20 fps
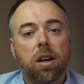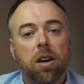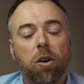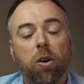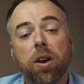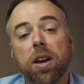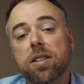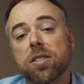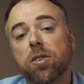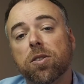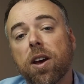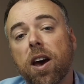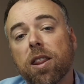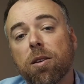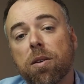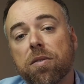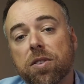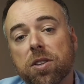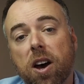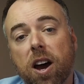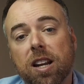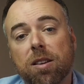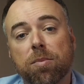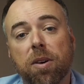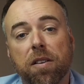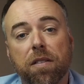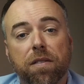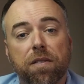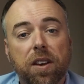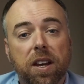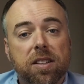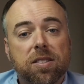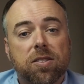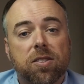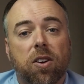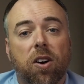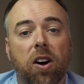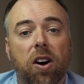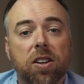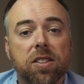Okay, so now that we've talked about fixed
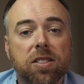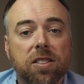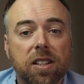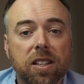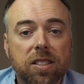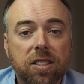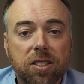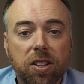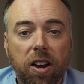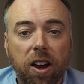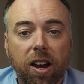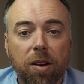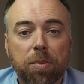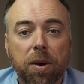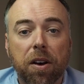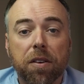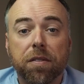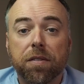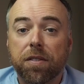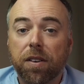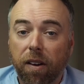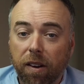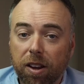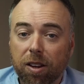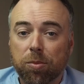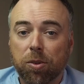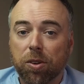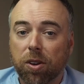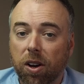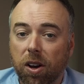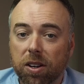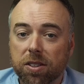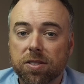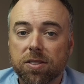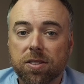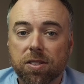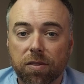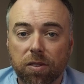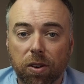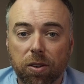costs, let's talk about variable
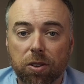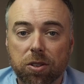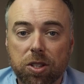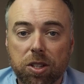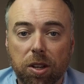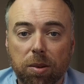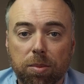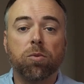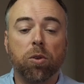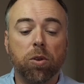costs of ownership.